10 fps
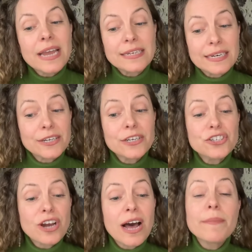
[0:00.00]
and in a good
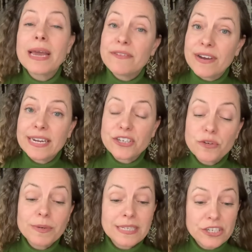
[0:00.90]
job and financial
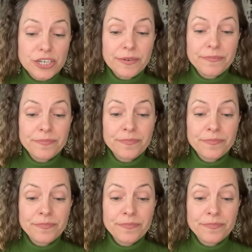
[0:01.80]
position.